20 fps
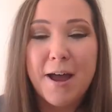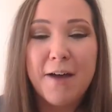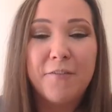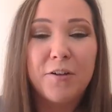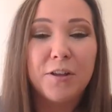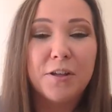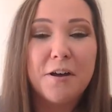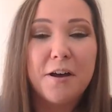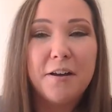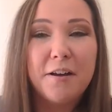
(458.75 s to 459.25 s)
have
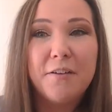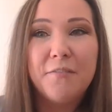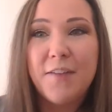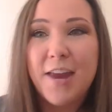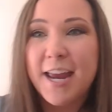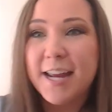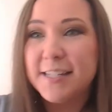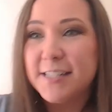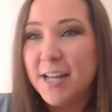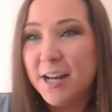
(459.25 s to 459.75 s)
a lot of
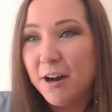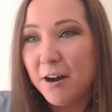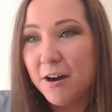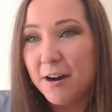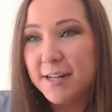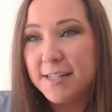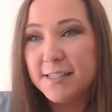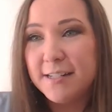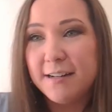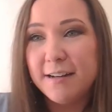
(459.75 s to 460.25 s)

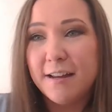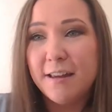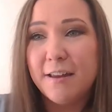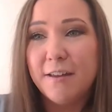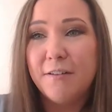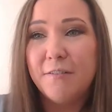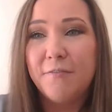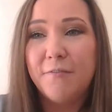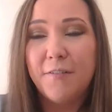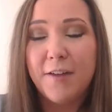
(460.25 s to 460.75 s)

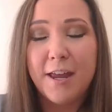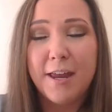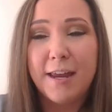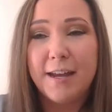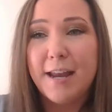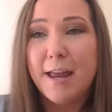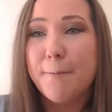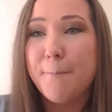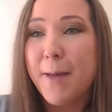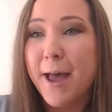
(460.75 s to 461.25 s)
antioxidant
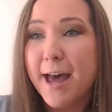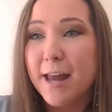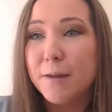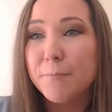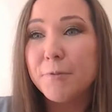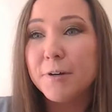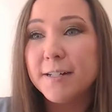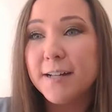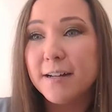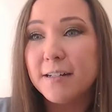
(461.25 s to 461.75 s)
and
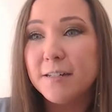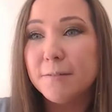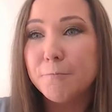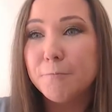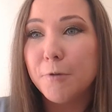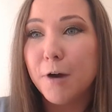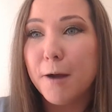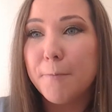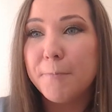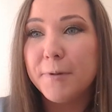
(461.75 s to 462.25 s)

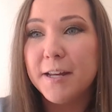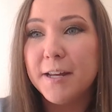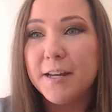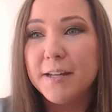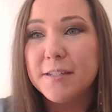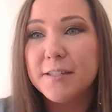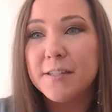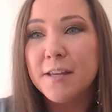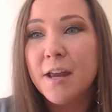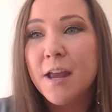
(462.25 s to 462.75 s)
hepatoprotective
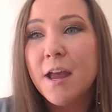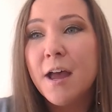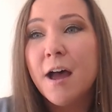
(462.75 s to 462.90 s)
properties.